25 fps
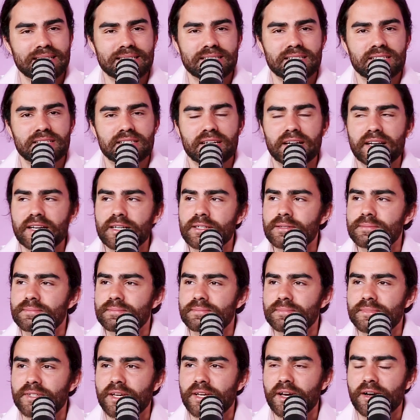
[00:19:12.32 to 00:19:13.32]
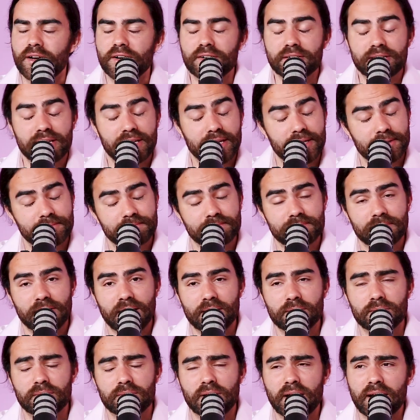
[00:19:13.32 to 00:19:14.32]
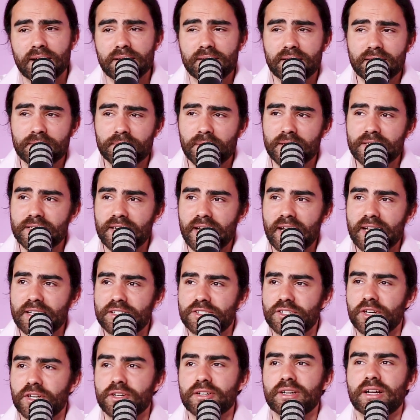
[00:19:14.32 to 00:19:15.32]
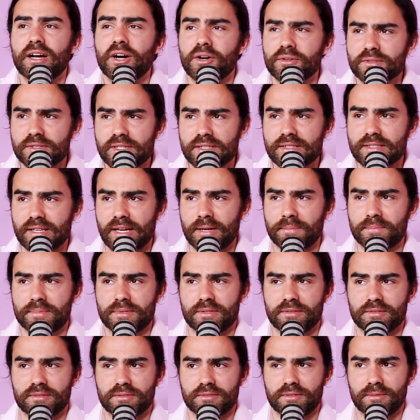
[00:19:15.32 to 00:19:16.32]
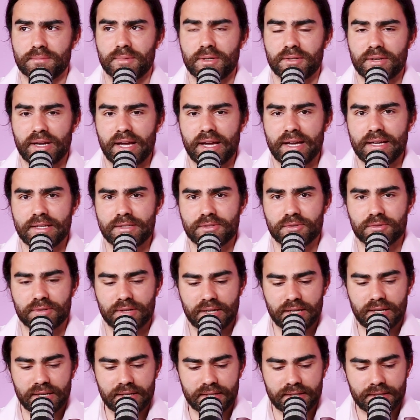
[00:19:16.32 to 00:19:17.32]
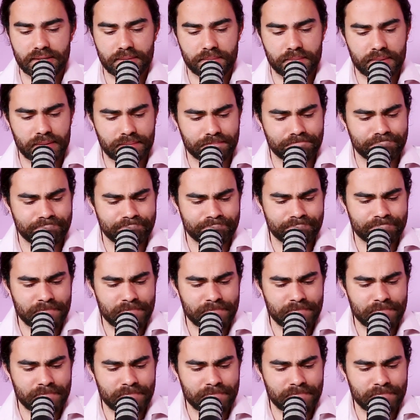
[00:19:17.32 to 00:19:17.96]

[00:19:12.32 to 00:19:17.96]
Shame. Yeah. Okay. I think my dad joke counts as up to about 8 or 9, but.